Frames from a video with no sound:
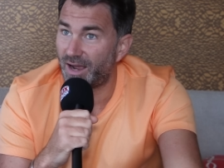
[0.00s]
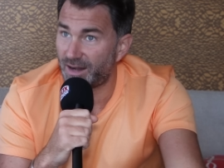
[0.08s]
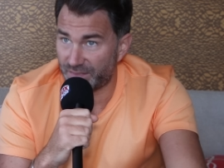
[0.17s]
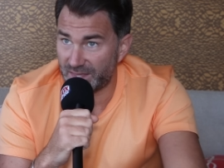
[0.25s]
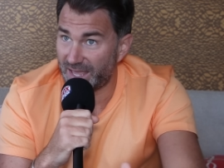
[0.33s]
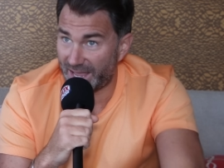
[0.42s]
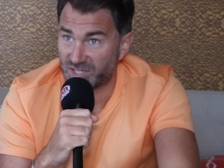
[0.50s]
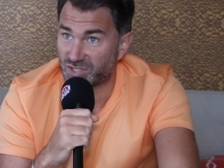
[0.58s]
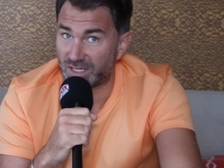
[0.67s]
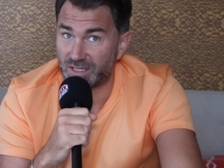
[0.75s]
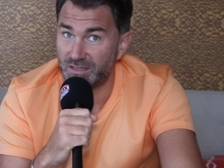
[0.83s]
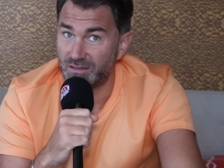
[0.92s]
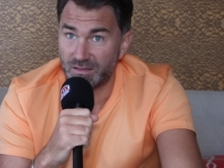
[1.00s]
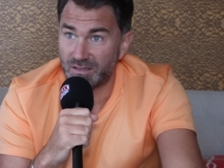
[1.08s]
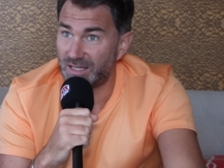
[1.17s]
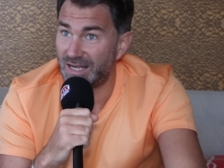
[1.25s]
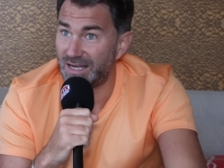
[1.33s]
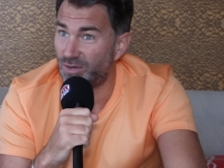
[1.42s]
And I think actually
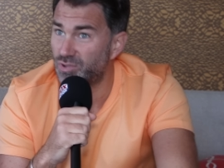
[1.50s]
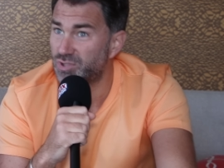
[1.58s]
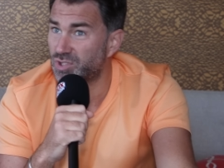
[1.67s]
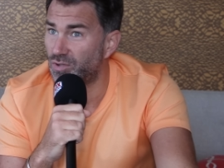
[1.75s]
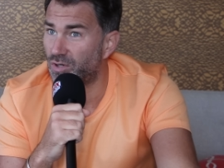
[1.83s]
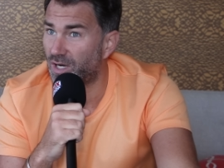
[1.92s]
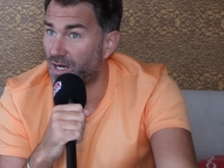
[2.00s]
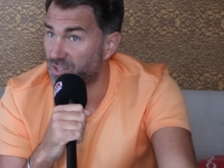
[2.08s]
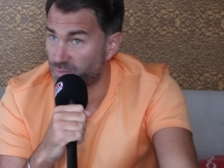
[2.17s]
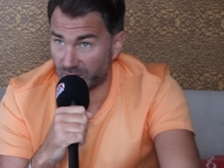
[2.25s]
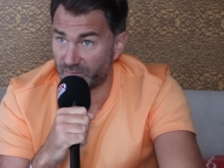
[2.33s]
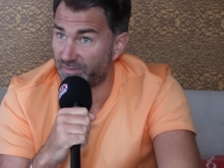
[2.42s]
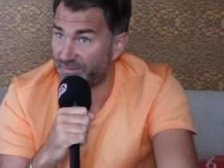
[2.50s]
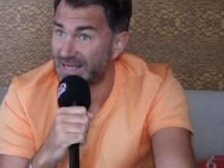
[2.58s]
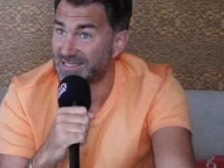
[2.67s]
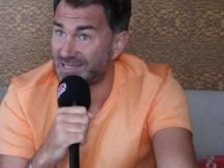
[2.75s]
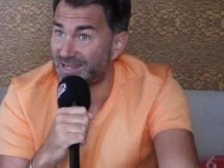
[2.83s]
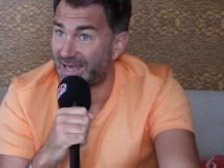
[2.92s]
nearly all scorecards would have
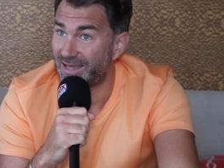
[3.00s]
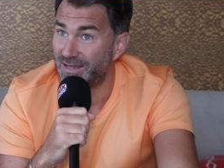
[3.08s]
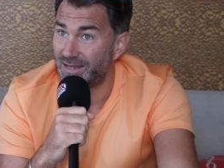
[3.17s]
reflected that.